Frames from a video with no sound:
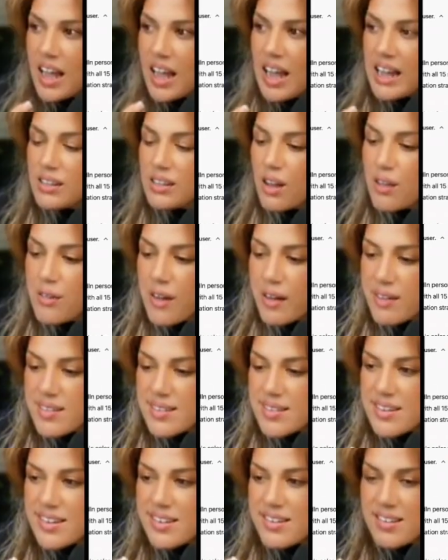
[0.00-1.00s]
I love how it's
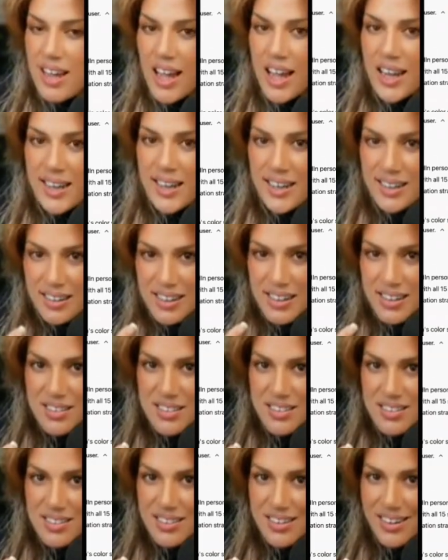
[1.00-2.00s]
designing
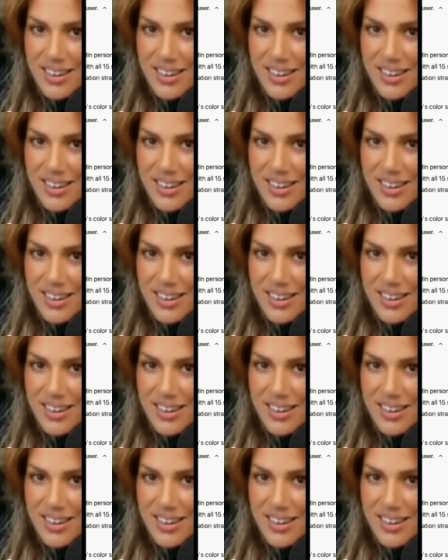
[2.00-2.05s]
this